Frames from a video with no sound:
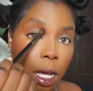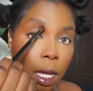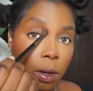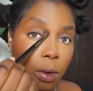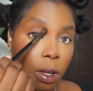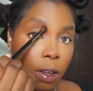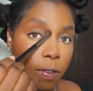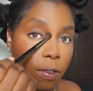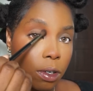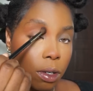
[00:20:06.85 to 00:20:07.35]
I
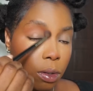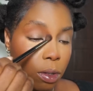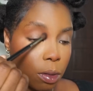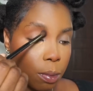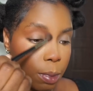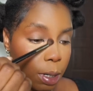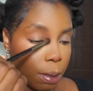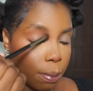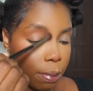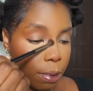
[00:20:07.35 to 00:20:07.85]
know I've not done
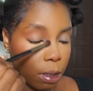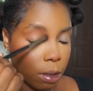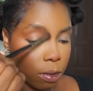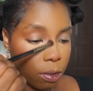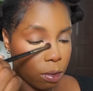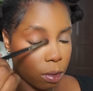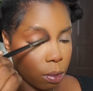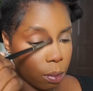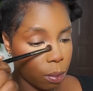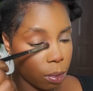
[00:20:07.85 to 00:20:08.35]
my brows,
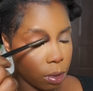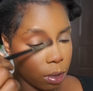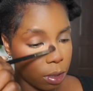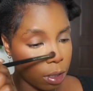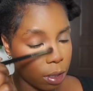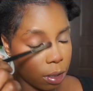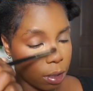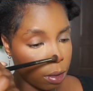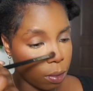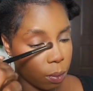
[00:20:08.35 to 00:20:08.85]
don't
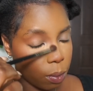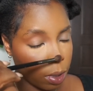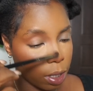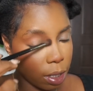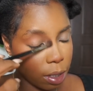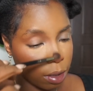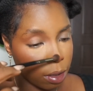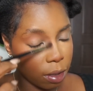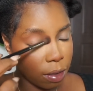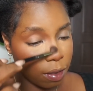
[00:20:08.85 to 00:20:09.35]
worry.
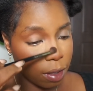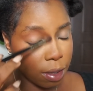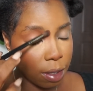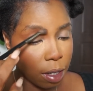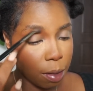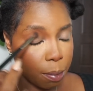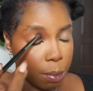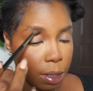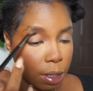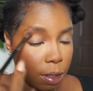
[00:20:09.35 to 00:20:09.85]
It's a
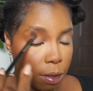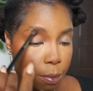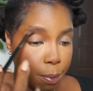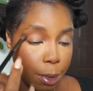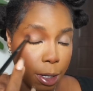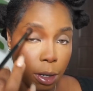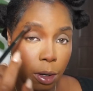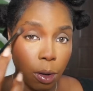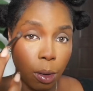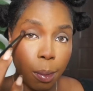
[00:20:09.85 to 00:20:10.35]
10-minute
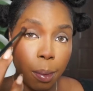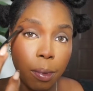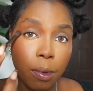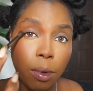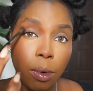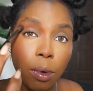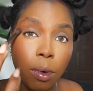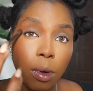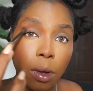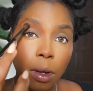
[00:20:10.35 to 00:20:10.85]
makeup,
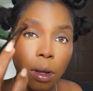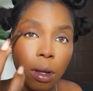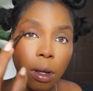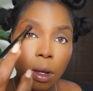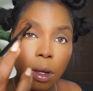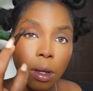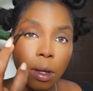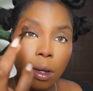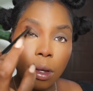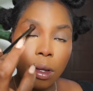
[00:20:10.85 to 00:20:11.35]
so
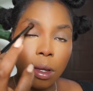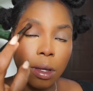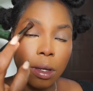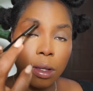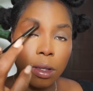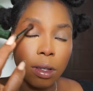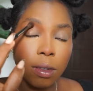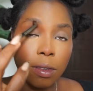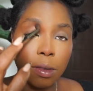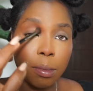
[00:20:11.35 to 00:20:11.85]

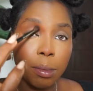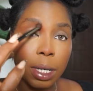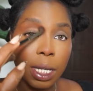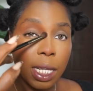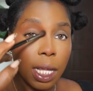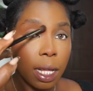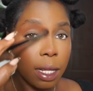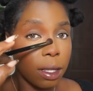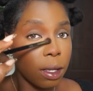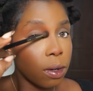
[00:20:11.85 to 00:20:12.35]
it doesn't
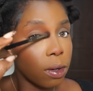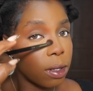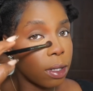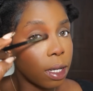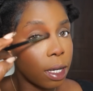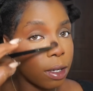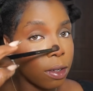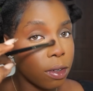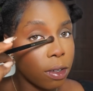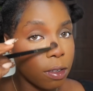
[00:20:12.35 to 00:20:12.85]
matter the
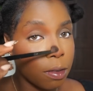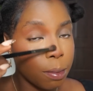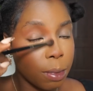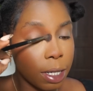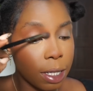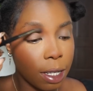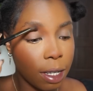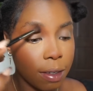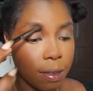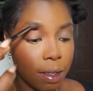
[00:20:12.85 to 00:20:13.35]
order, it just
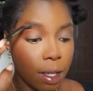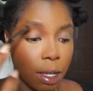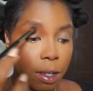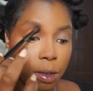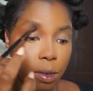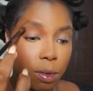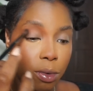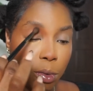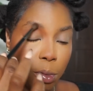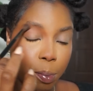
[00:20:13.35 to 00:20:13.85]
matters that
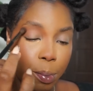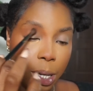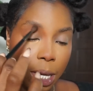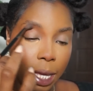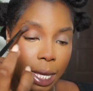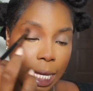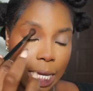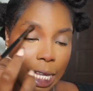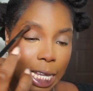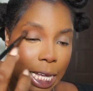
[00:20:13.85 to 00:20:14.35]
you look
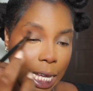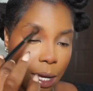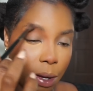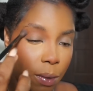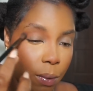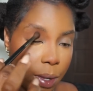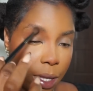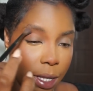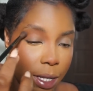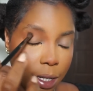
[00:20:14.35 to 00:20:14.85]
pink
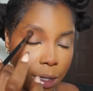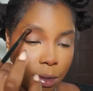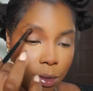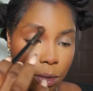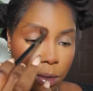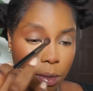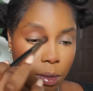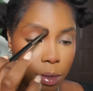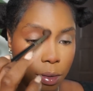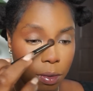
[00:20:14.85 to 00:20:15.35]
when you're
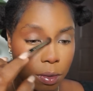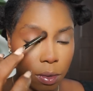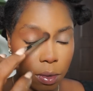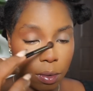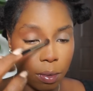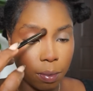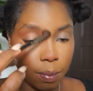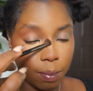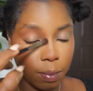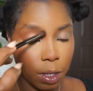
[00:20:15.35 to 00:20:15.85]
done. So
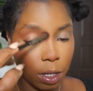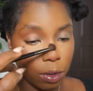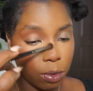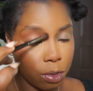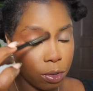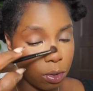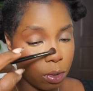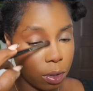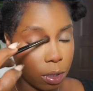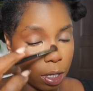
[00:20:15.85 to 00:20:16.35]
I'll
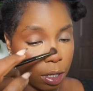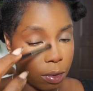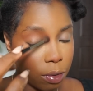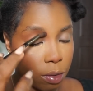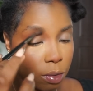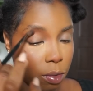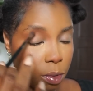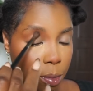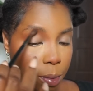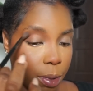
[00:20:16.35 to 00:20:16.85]
show you how to
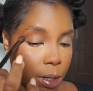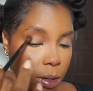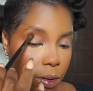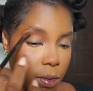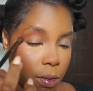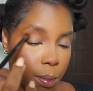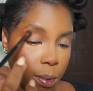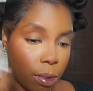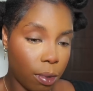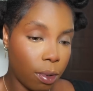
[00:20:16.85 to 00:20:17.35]
do
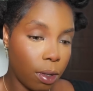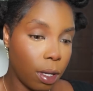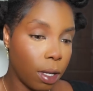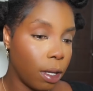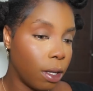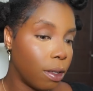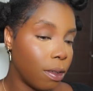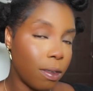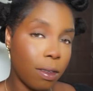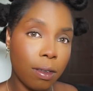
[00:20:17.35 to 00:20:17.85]
brows, but
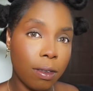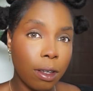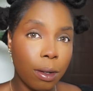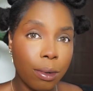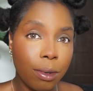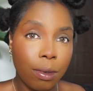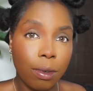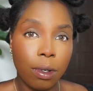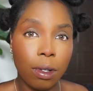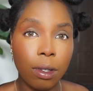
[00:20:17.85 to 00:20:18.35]
since I
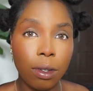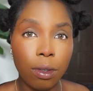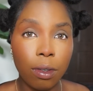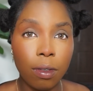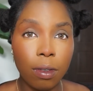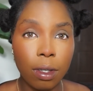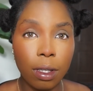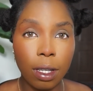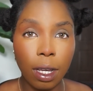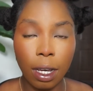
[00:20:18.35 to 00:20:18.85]
was already
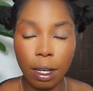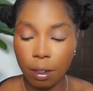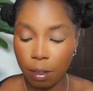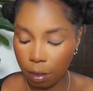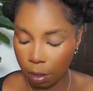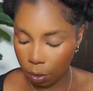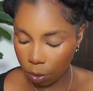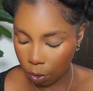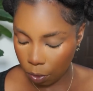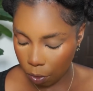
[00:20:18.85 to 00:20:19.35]
using the
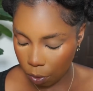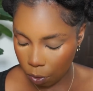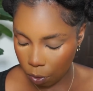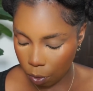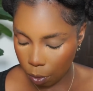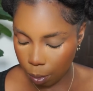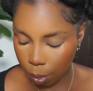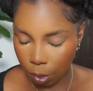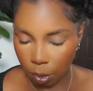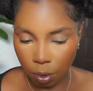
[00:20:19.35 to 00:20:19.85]
eyeshadow to
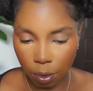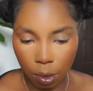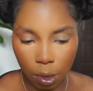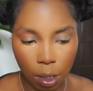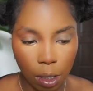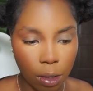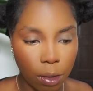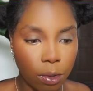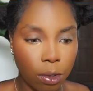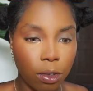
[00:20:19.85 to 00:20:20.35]
do
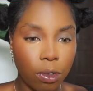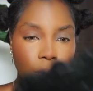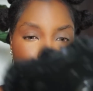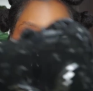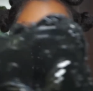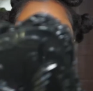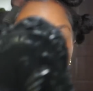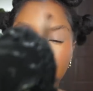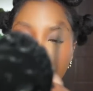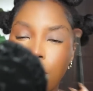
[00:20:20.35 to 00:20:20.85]
bronzer, I just
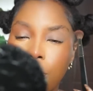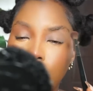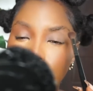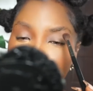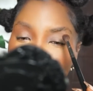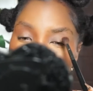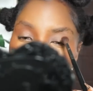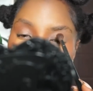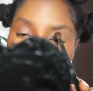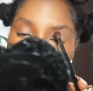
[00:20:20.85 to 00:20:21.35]
wanted to show
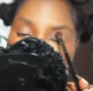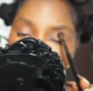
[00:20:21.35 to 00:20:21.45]
you.